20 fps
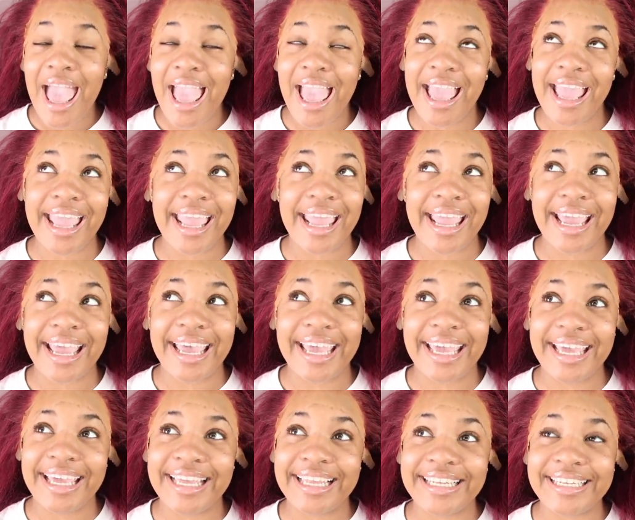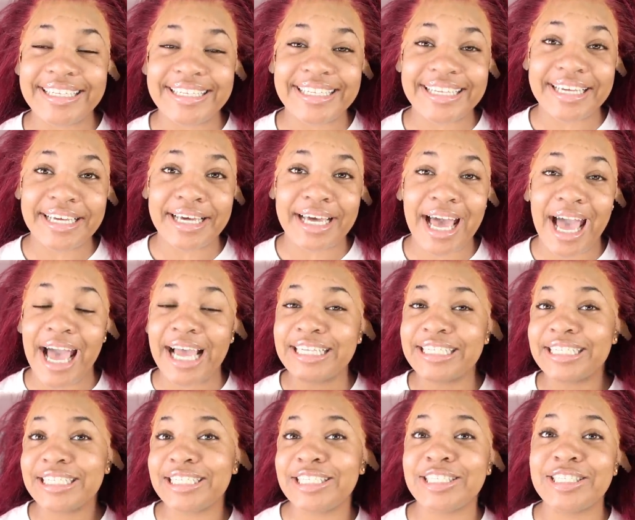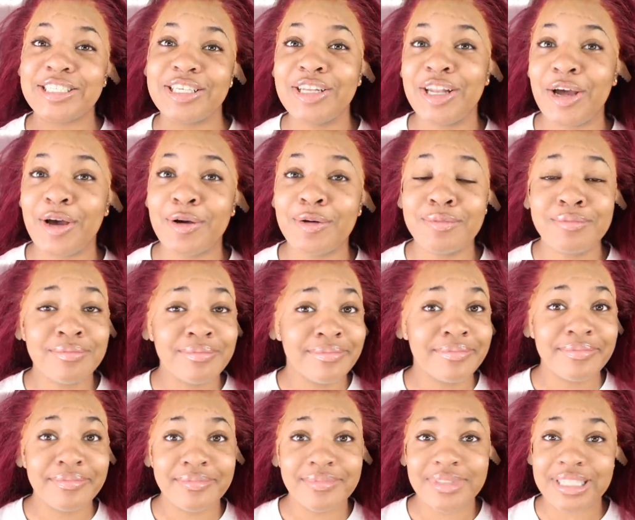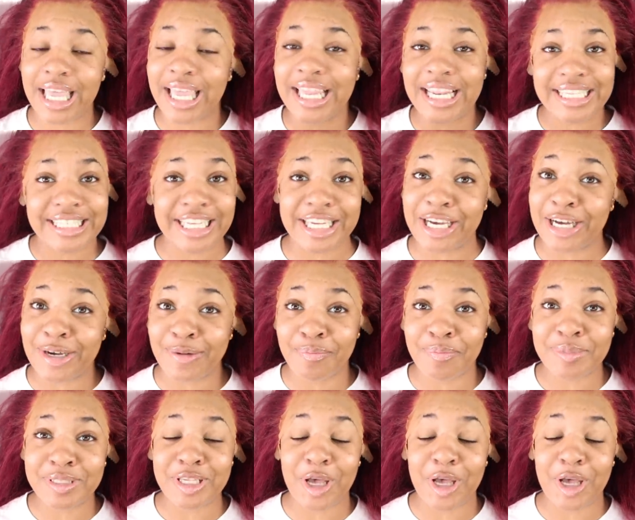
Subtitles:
and I just, you know, take it as it comes.